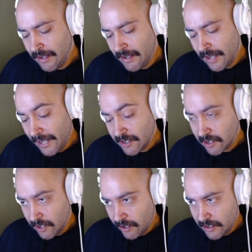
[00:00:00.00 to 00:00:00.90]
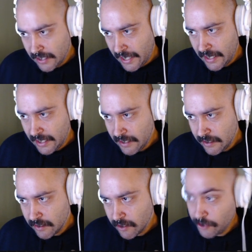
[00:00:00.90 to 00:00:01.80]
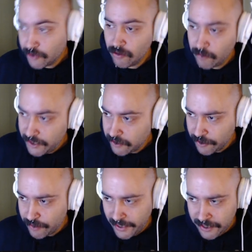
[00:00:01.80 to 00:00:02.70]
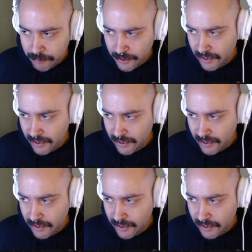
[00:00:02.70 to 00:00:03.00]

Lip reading: ancillary to that, is cultural resource management.